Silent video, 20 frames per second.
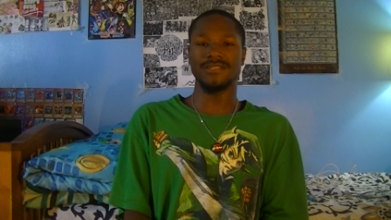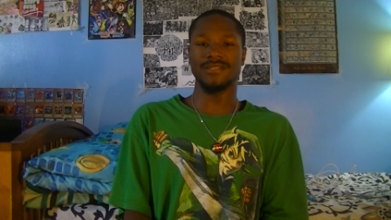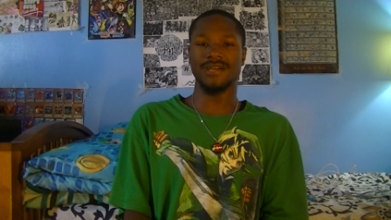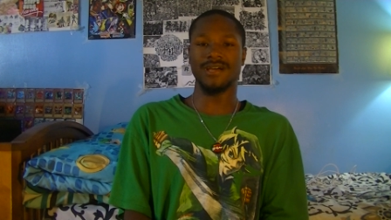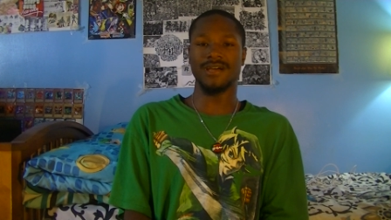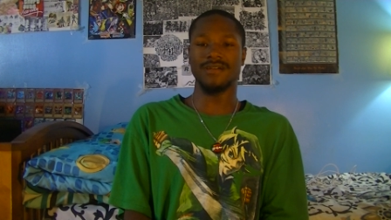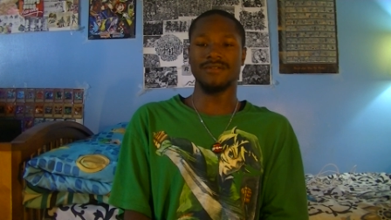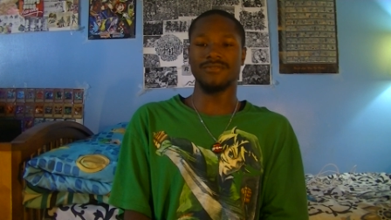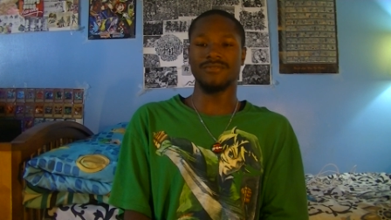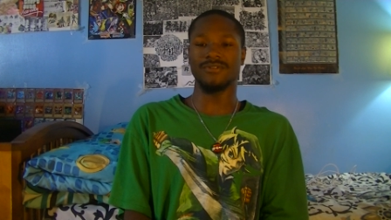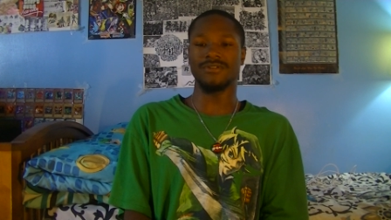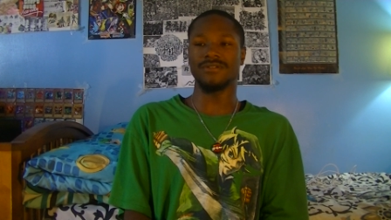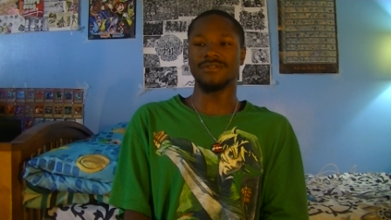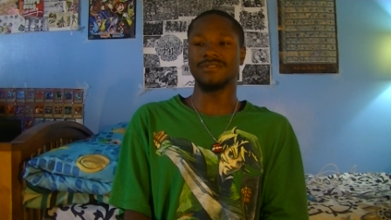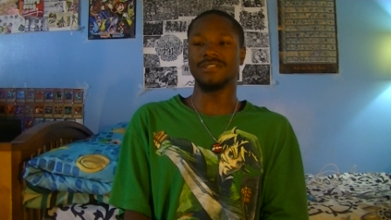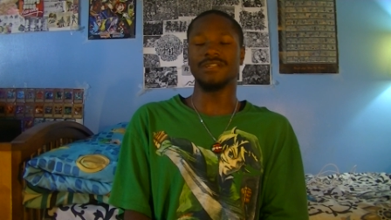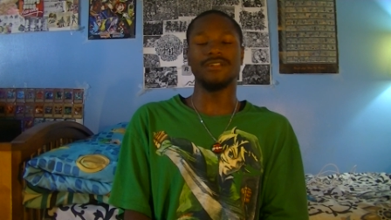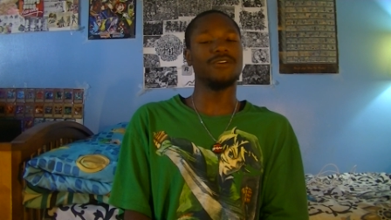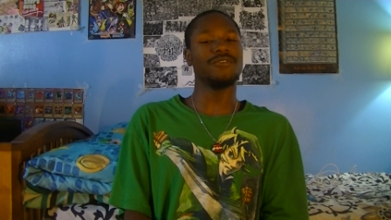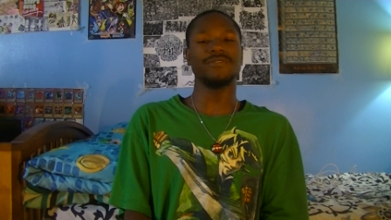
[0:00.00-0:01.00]
Con well,
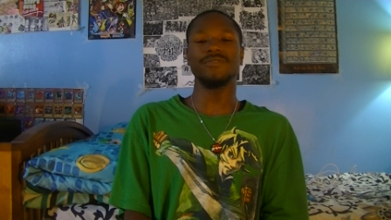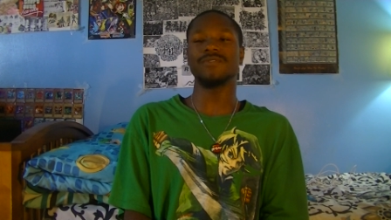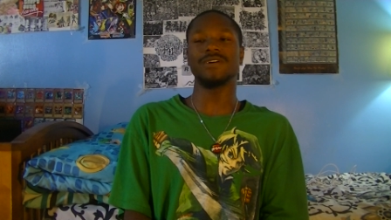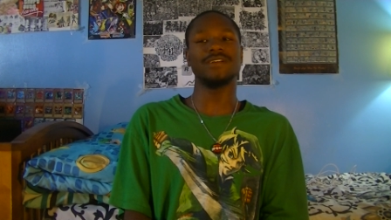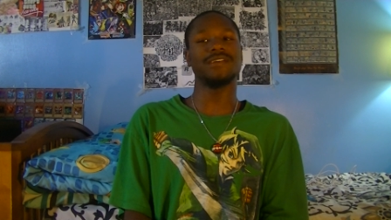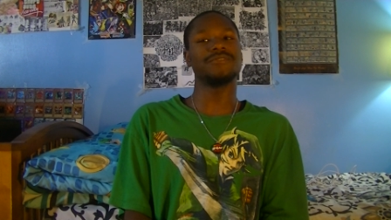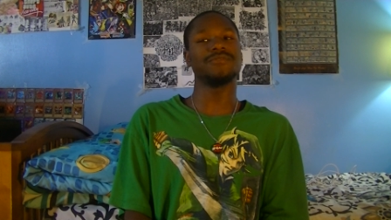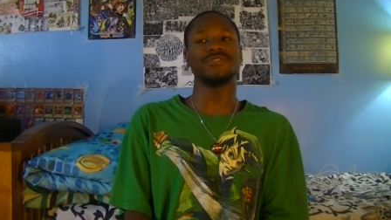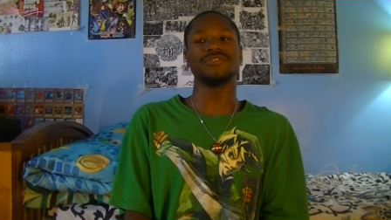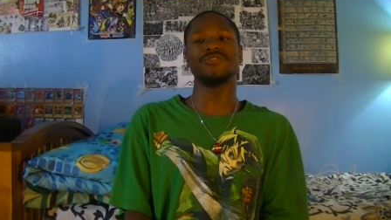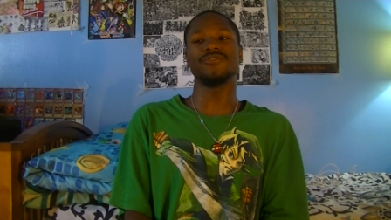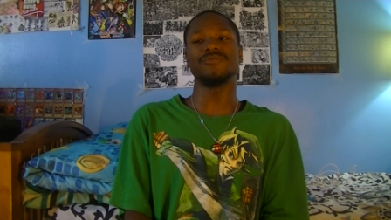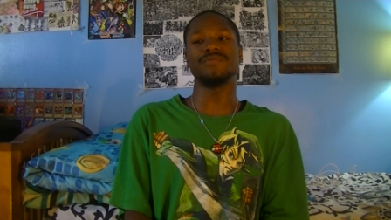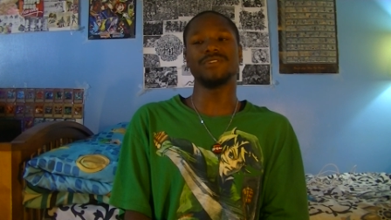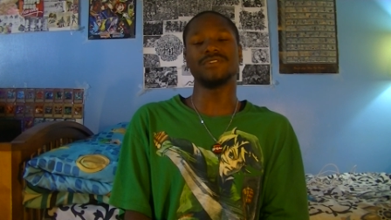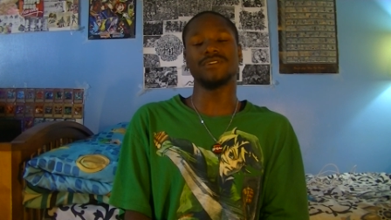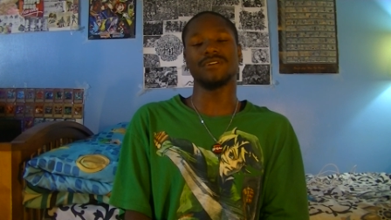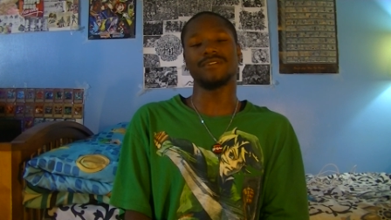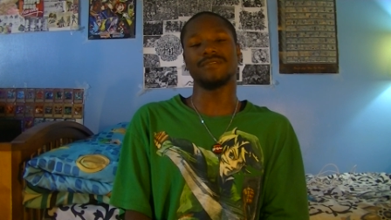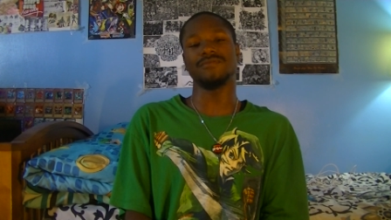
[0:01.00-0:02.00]
no, it was
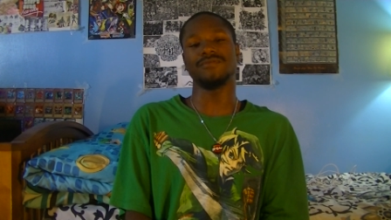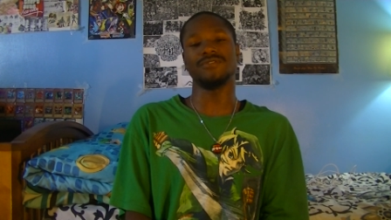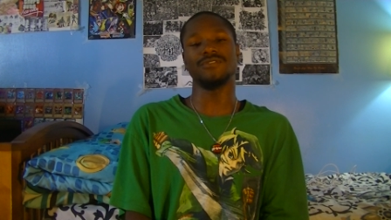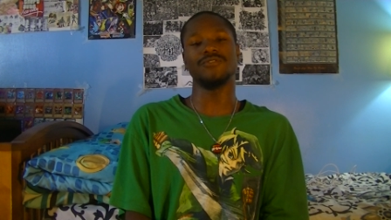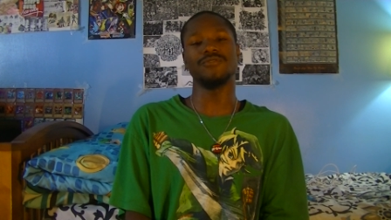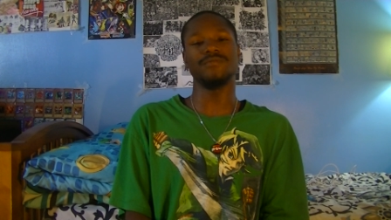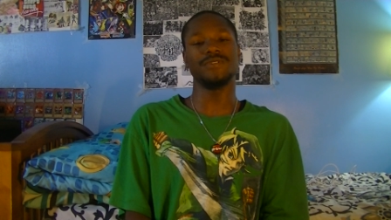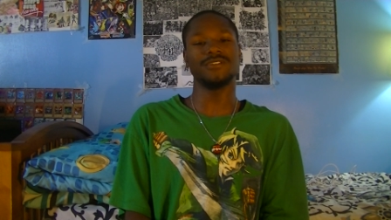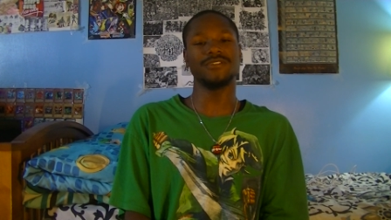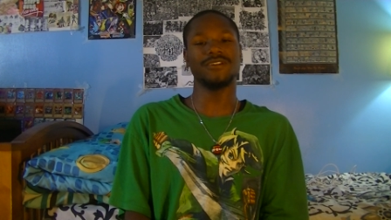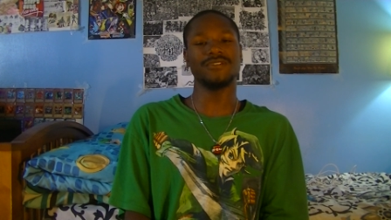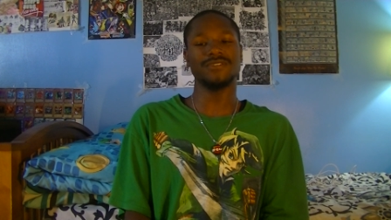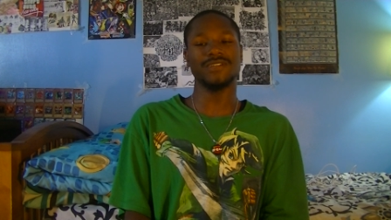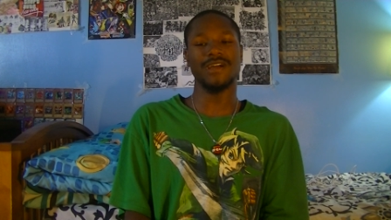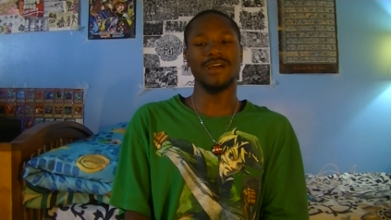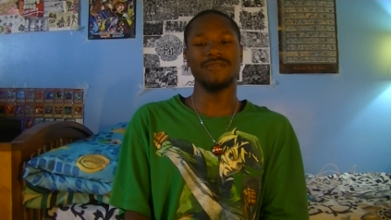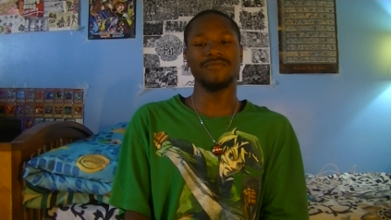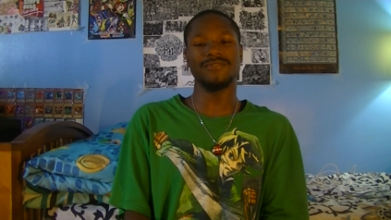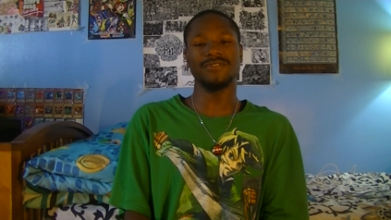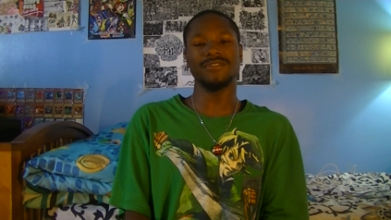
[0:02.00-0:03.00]
Ubisoft. Ubisoft's
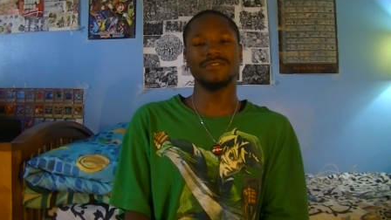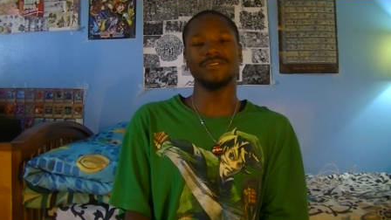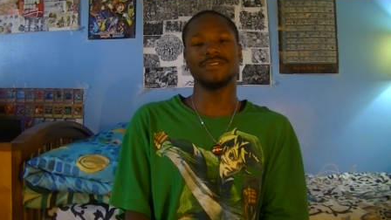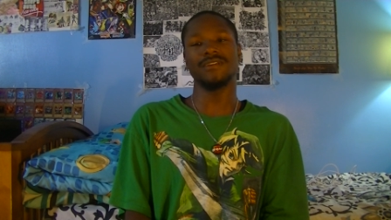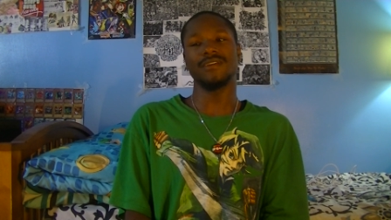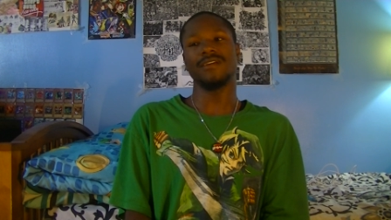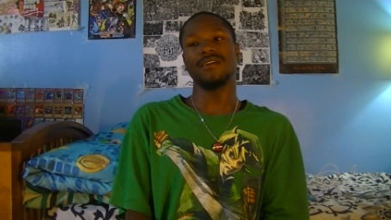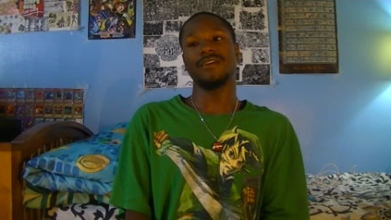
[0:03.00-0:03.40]
conference.